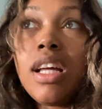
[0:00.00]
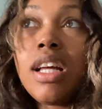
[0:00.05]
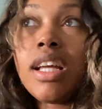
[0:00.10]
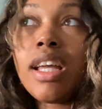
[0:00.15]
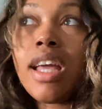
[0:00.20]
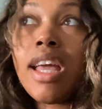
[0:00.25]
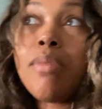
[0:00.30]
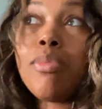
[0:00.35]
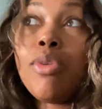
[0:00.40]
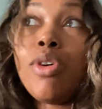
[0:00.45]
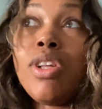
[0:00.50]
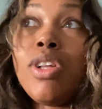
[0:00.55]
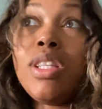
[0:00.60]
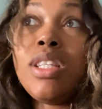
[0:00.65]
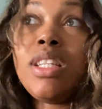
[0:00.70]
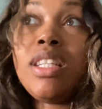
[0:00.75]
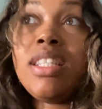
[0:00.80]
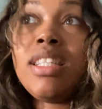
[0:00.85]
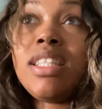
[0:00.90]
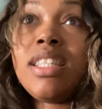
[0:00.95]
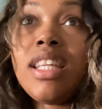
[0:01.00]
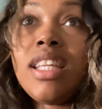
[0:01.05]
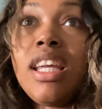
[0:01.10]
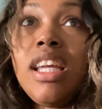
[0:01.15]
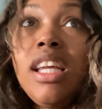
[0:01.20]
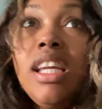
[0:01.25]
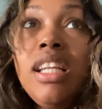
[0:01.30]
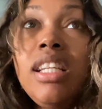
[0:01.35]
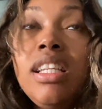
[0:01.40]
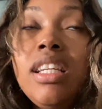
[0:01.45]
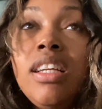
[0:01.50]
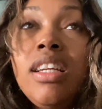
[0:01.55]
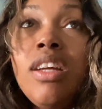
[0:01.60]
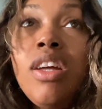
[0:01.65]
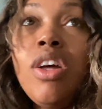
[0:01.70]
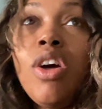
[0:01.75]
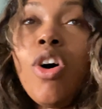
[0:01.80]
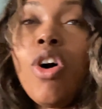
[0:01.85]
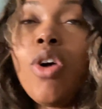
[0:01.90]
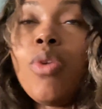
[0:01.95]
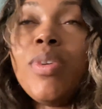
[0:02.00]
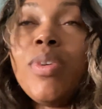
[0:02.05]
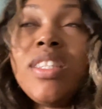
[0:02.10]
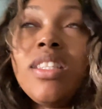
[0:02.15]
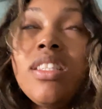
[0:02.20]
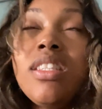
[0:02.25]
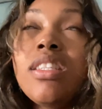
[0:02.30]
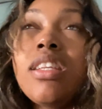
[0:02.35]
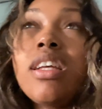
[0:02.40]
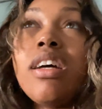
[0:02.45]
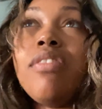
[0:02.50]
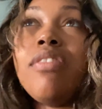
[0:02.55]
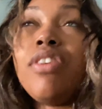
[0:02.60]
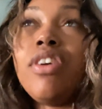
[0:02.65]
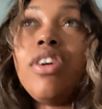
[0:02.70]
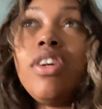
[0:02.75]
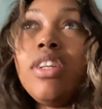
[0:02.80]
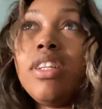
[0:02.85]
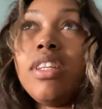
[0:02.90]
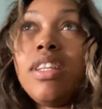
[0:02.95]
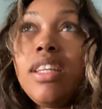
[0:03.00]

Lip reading: came onto the scene or was discovered,